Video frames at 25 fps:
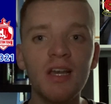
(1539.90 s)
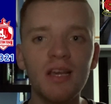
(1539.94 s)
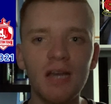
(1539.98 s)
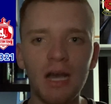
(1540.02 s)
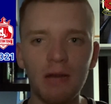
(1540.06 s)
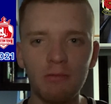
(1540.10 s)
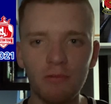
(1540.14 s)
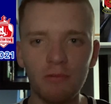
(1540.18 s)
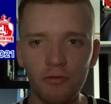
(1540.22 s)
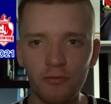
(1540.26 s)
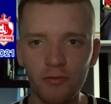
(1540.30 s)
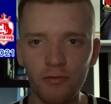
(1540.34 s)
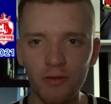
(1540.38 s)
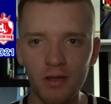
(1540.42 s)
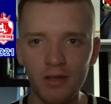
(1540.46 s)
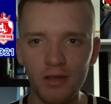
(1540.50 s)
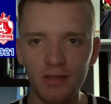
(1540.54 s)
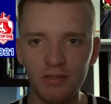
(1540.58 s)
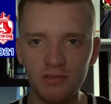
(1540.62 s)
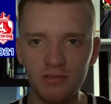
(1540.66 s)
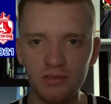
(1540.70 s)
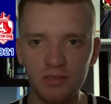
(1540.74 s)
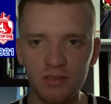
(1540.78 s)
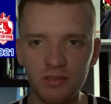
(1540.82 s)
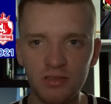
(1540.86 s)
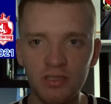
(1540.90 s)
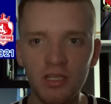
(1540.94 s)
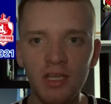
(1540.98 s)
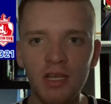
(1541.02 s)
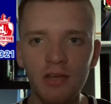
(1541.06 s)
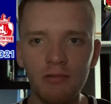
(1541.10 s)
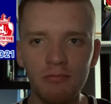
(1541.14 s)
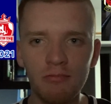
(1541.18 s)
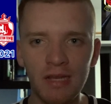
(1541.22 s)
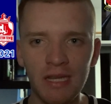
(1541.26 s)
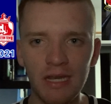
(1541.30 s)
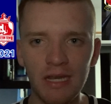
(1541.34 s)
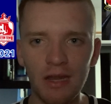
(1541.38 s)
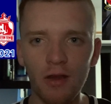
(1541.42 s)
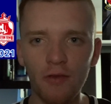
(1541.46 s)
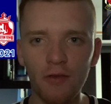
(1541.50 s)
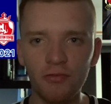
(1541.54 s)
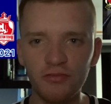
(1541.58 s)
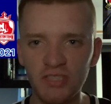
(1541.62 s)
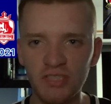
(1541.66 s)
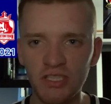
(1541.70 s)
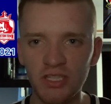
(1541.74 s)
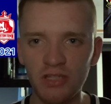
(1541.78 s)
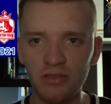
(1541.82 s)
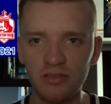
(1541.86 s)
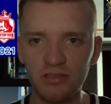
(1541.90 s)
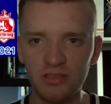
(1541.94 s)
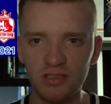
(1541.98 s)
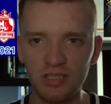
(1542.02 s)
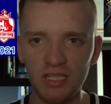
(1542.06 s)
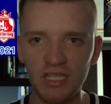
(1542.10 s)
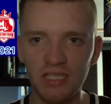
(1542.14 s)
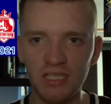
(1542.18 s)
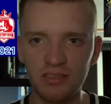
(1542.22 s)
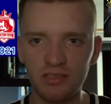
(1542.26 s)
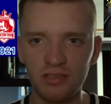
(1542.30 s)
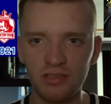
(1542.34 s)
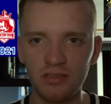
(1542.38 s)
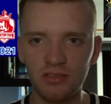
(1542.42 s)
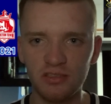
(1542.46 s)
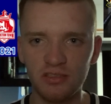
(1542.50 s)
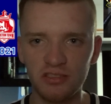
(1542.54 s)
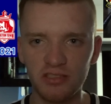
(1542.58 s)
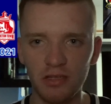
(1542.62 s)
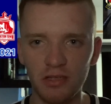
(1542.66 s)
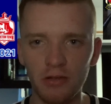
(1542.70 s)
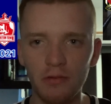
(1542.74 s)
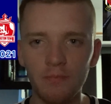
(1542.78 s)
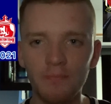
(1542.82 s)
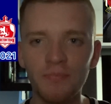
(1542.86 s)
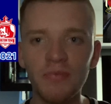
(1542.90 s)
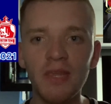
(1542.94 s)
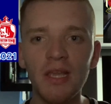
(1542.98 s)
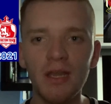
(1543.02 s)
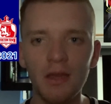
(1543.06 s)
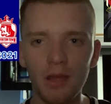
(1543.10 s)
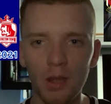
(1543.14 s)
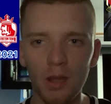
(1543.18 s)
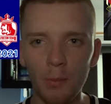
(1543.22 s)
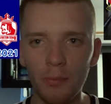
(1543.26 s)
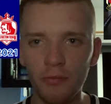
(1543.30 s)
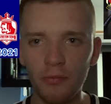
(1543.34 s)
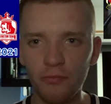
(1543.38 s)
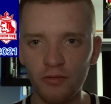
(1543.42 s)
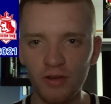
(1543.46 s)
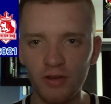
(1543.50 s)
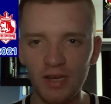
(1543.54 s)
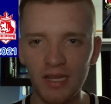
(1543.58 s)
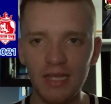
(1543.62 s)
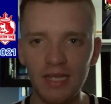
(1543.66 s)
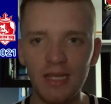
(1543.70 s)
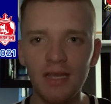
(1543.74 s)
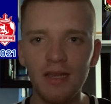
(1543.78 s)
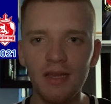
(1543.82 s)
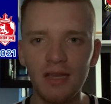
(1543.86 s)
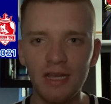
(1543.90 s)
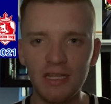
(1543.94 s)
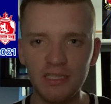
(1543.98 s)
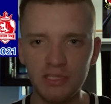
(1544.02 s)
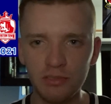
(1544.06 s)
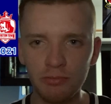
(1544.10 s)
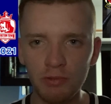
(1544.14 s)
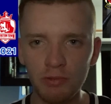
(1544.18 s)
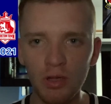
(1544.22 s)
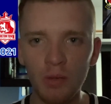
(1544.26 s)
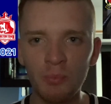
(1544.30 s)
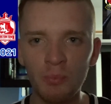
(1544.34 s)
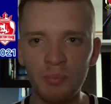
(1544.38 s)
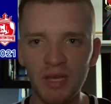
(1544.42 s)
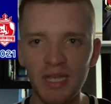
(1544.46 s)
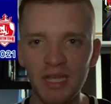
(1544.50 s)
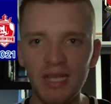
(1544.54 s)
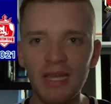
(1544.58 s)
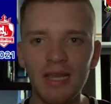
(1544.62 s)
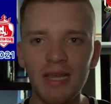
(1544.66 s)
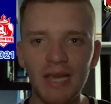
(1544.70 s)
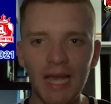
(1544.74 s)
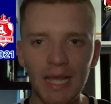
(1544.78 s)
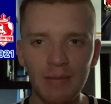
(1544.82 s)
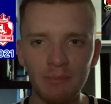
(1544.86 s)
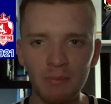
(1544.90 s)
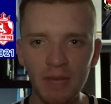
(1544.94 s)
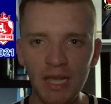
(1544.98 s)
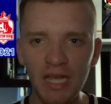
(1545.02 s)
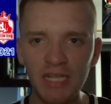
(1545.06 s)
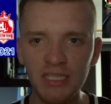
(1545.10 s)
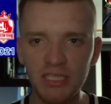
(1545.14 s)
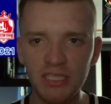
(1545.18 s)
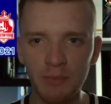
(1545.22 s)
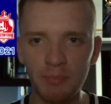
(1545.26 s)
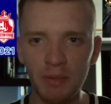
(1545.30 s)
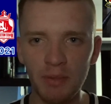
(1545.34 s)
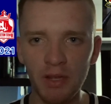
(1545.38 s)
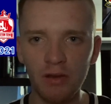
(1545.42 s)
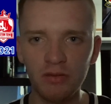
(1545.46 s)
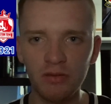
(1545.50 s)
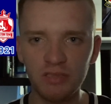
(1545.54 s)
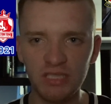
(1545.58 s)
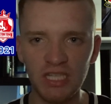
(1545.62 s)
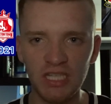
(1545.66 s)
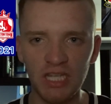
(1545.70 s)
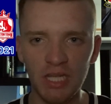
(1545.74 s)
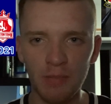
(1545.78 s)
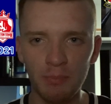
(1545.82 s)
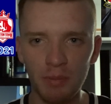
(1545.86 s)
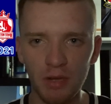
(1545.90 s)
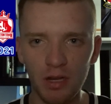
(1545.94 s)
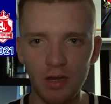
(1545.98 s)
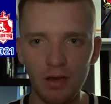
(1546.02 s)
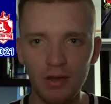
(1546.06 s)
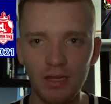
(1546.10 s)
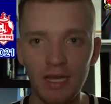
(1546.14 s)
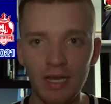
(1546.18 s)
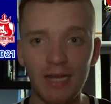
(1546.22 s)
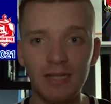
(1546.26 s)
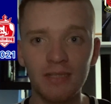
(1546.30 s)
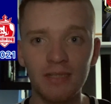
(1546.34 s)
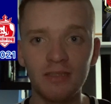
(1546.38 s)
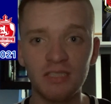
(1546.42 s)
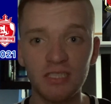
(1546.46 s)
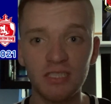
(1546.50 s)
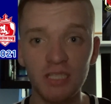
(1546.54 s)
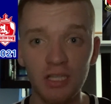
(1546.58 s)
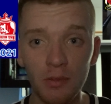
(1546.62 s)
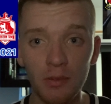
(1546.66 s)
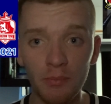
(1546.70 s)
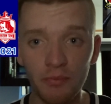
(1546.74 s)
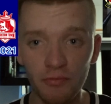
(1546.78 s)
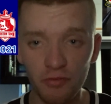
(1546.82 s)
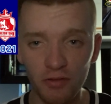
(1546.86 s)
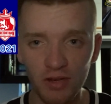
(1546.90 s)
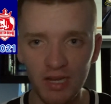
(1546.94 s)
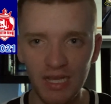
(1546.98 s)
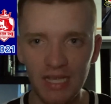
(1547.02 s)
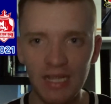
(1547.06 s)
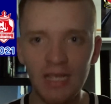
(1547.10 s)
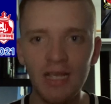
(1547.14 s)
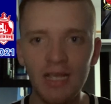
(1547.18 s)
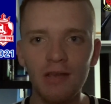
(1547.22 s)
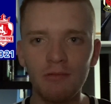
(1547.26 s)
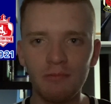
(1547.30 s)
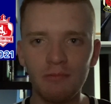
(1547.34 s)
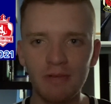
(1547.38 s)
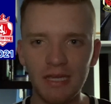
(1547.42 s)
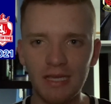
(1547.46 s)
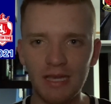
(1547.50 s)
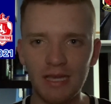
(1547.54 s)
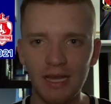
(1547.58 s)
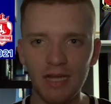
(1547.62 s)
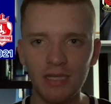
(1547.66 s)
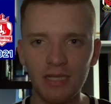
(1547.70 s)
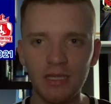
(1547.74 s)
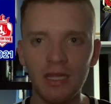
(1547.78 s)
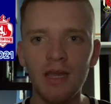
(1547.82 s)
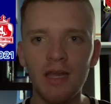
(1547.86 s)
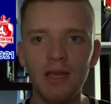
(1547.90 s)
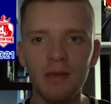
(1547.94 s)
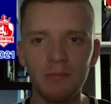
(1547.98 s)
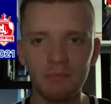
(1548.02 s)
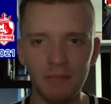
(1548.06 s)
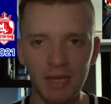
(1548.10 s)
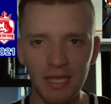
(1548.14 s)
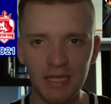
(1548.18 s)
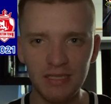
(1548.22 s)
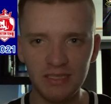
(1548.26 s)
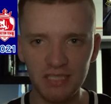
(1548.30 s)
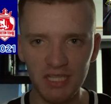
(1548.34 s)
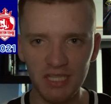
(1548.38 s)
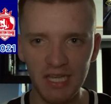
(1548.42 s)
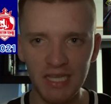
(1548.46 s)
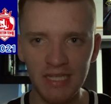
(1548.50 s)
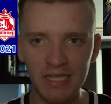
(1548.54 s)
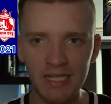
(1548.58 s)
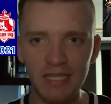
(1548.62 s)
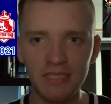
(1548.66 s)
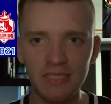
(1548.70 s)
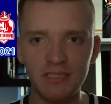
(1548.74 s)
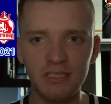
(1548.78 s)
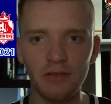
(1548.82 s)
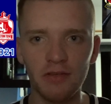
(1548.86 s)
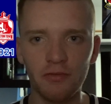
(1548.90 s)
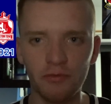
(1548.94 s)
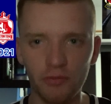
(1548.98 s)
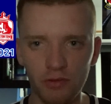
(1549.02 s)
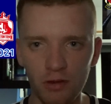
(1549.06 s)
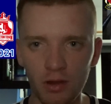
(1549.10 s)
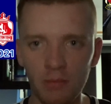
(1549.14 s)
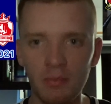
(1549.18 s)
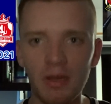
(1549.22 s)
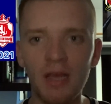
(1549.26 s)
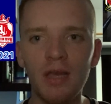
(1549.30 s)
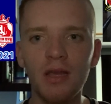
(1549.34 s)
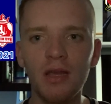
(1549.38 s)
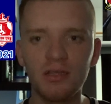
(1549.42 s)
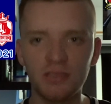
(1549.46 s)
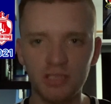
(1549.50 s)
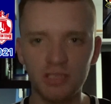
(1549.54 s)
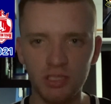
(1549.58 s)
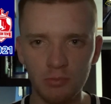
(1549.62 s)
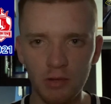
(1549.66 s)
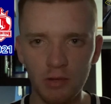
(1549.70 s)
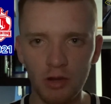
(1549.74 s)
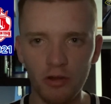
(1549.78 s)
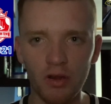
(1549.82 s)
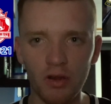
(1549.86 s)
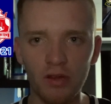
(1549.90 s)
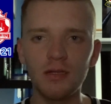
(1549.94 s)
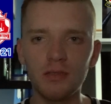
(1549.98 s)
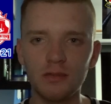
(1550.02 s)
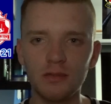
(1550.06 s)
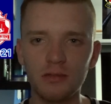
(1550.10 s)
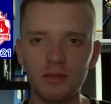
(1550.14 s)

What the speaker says: our first win of the new season. So hopefully it will be a major building block, and hopefully we can maintain it from tomorrow.